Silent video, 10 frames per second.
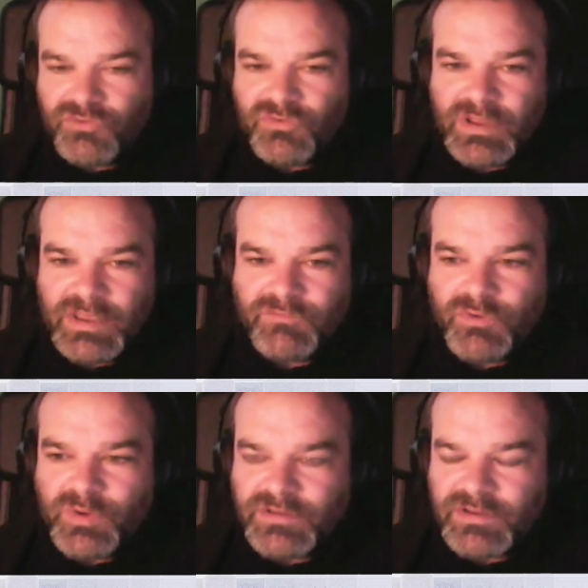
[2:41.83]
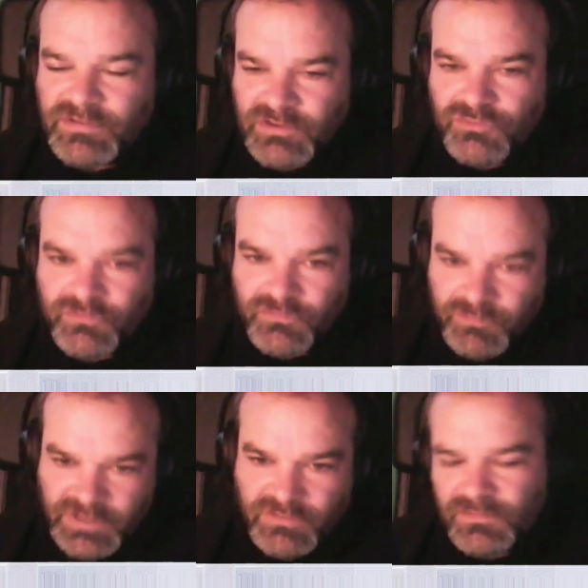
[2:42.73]
So everyone that need to
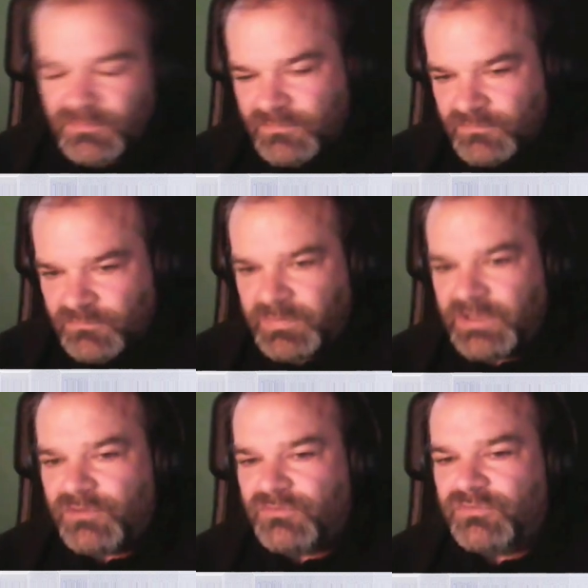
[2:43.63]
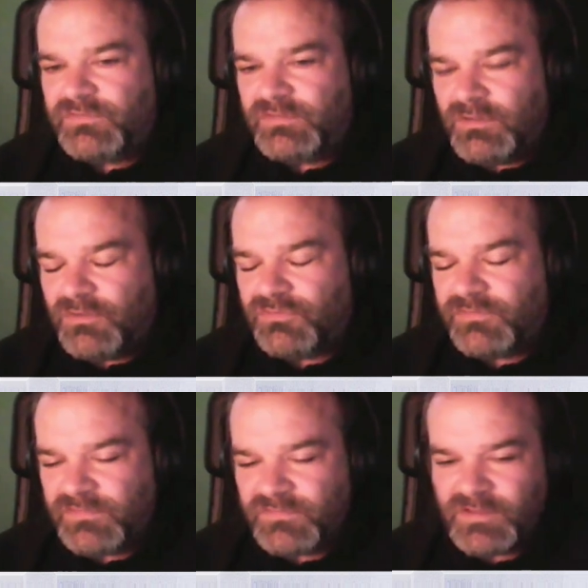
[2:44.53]
speak, speak on the, on
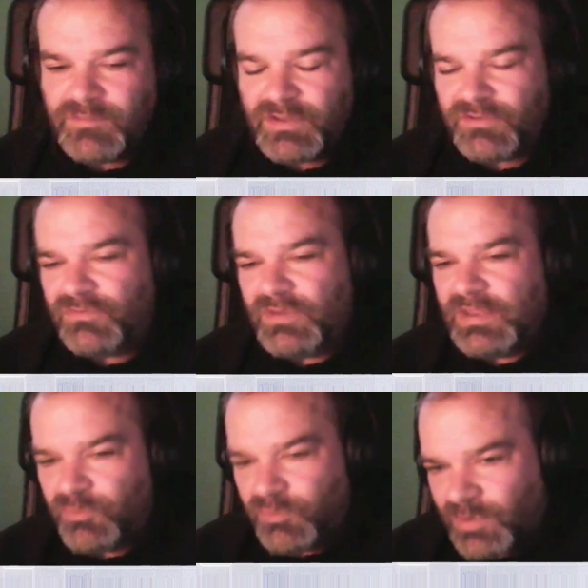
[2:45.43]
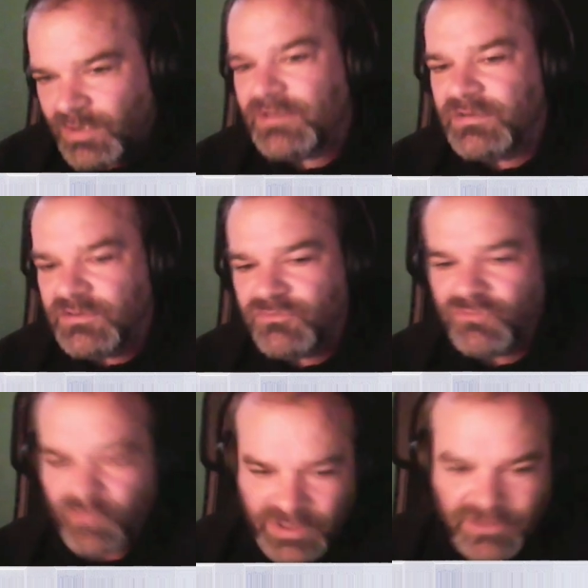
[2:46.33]
the system, and everyone that need
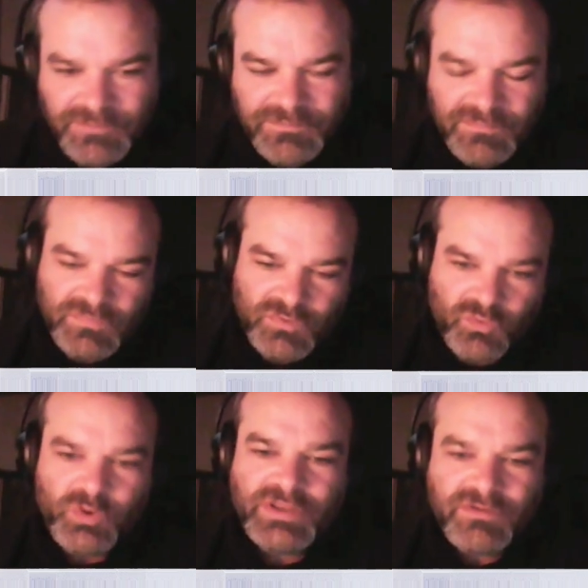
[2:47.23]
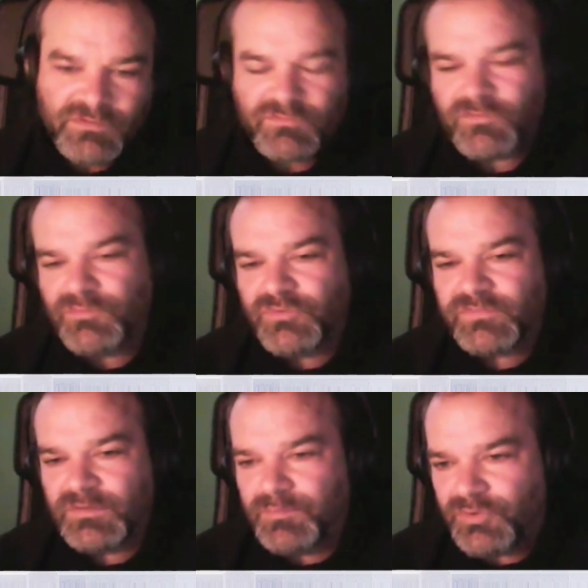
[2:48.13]
to read, read from
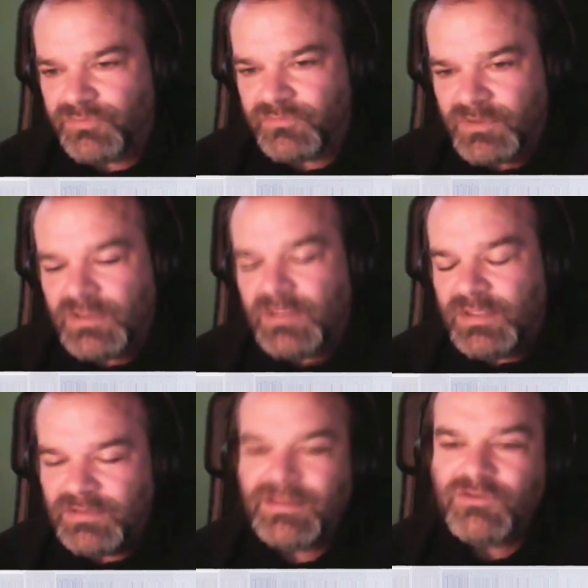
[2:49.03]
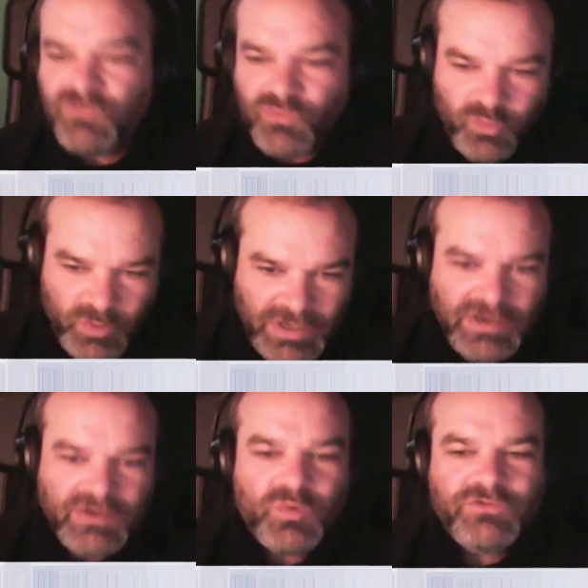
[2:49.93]
the same point. And then you
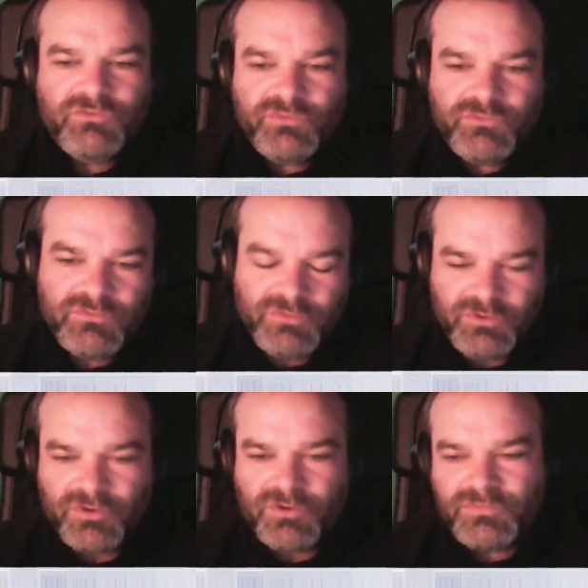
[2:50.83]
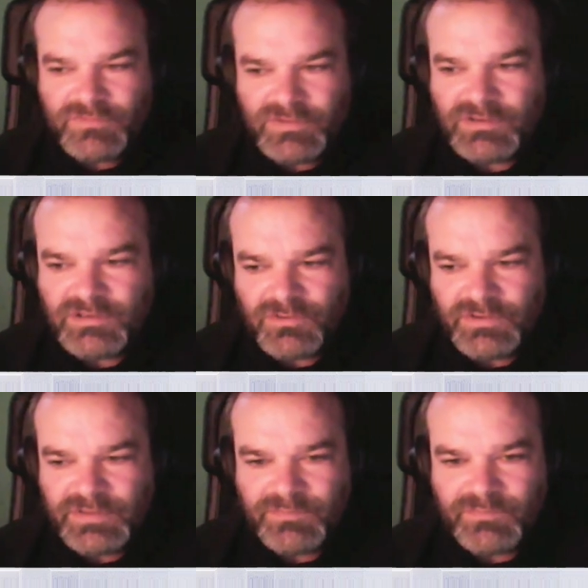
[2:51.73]
really reduce your
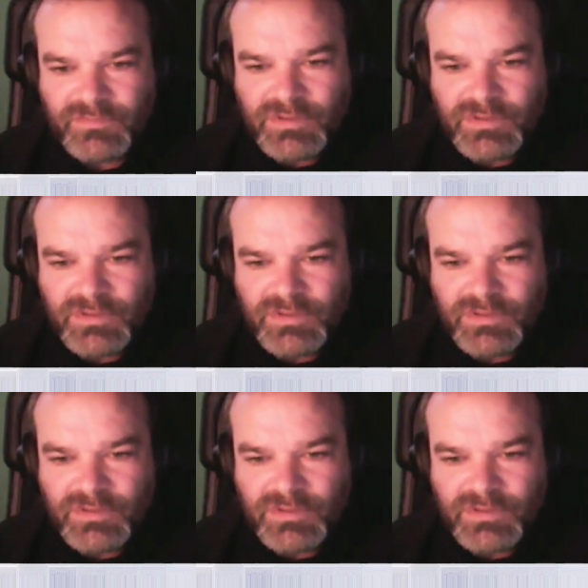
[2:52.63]
technical debt.